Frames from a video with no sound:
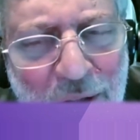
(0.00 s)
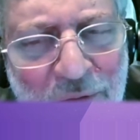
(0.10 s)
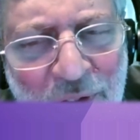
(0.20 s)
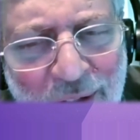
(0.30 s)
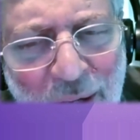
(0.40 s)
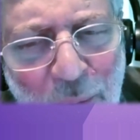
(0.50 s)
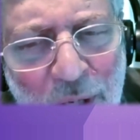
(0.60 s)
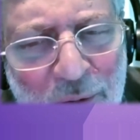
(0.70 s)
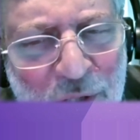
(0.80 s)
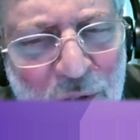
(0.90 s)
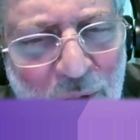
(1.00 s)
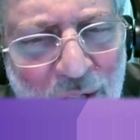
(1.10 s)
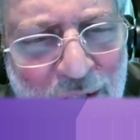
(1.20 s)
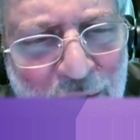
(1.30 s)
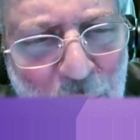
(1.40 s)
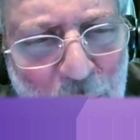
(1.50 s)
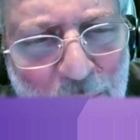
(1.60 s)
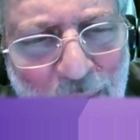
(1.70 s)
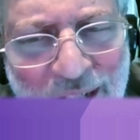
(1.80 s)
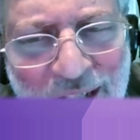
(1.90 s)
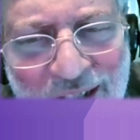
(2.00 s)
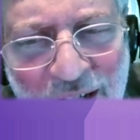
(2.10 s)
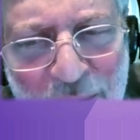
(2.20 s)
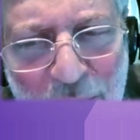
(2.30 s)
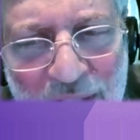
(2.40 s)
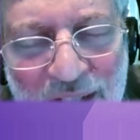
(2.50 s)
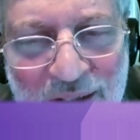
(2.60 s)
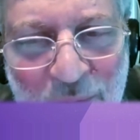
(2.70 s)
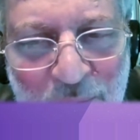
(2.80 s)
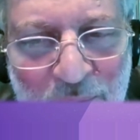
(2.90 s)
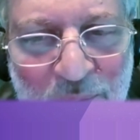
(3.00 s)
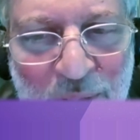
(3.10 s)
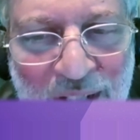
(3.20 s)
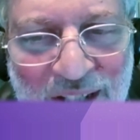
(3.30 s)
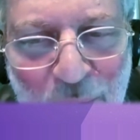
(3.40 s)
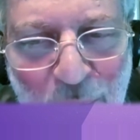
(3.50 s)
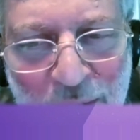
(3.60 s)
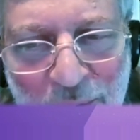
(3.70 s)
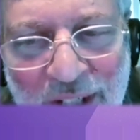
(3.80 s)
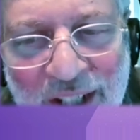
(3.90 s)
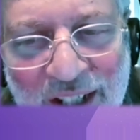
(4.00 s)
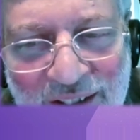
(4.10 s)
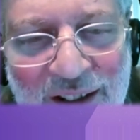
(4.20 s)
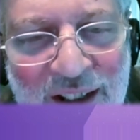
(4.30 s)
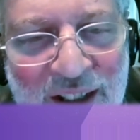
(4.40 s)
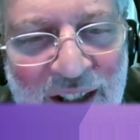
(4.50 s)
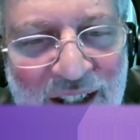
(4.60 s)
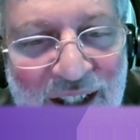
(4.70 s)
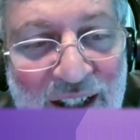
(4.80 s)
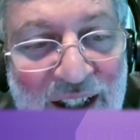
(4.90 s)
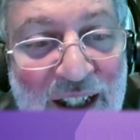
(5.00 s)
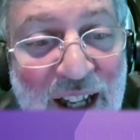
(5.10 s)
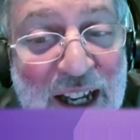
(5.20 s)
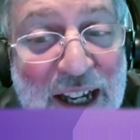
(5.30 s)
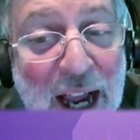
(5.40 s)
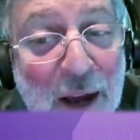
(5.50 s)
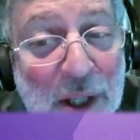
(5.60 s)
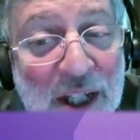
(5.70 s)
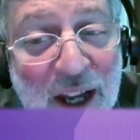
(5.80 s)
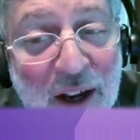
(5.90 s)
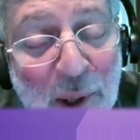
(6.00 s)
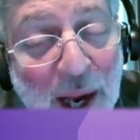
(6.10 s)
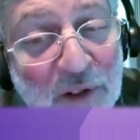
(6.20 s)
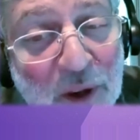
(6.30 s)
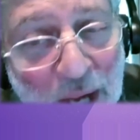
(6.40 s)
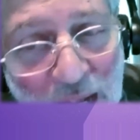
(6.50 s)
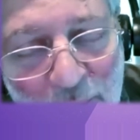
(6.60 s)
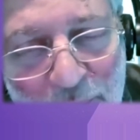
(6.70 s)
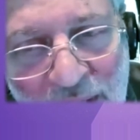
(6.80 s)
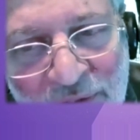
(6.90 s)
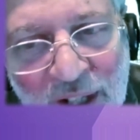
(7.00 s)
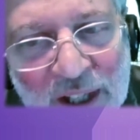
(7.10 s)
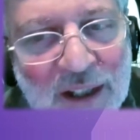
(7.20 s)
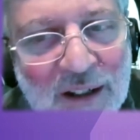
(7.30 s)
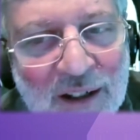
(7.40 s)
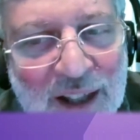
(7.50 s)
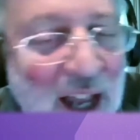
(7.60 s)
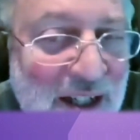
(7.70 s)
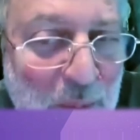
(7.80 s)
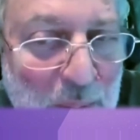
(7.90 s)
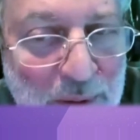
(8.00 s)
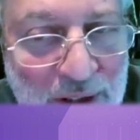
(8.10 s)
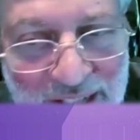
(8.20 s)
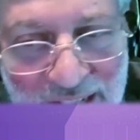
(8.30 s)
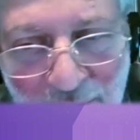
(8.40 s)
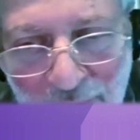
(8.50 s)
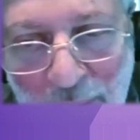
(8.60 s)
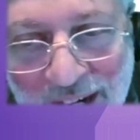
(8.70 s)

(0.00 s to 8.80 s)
figuring out what I was trying to do, making judgments and wondering. And now, because I crowdfund my albums, I feel like there are 1,000 people leaning over